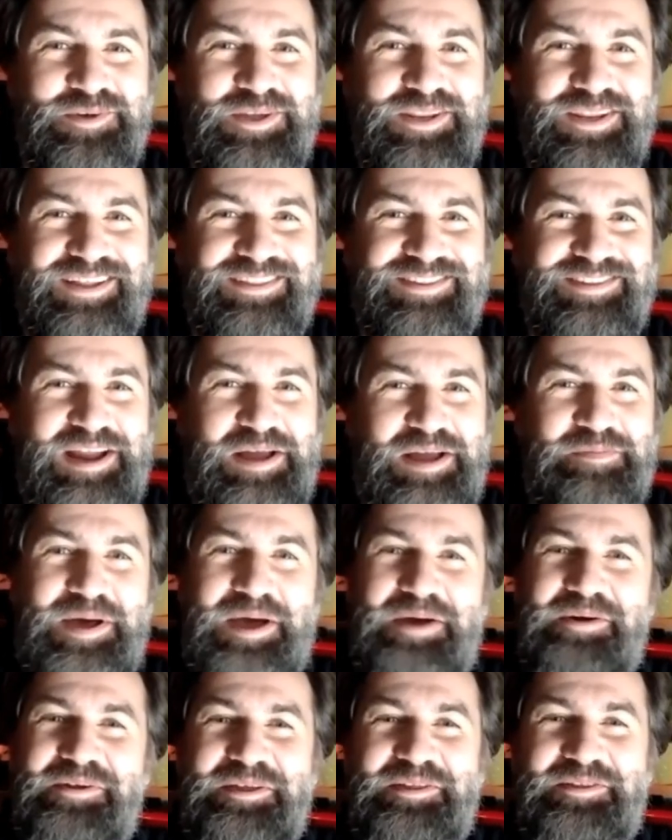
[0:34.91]
with Andrea
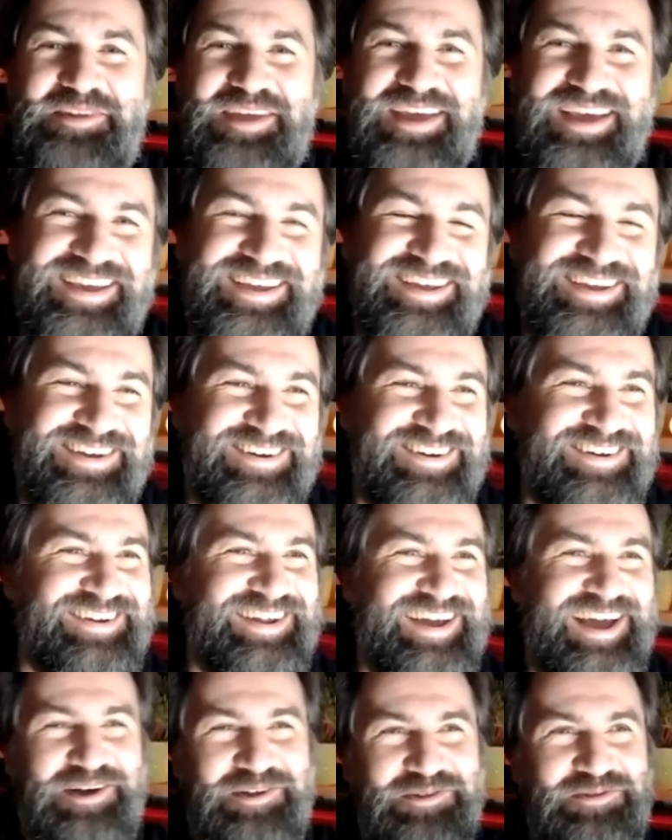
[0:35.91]
Paoli today
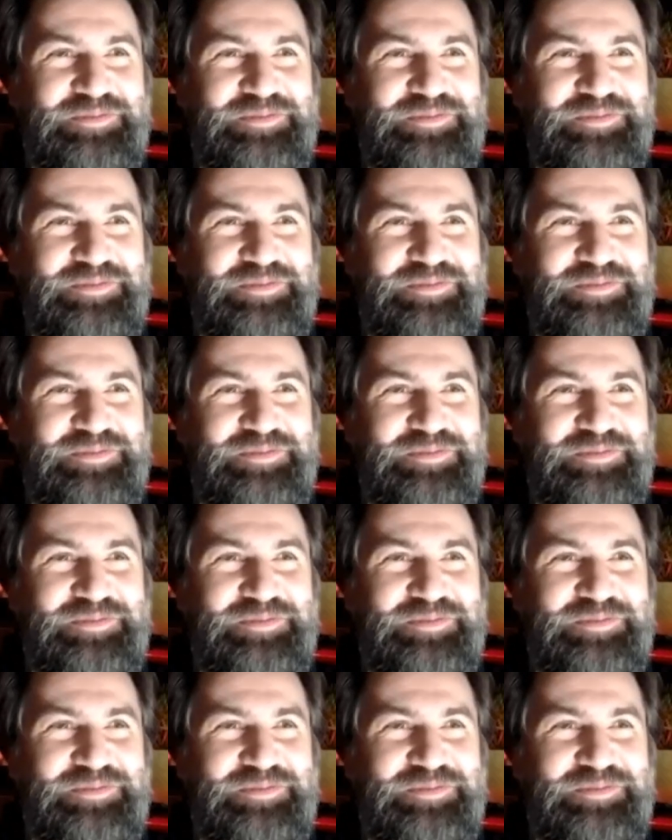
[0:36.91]
on how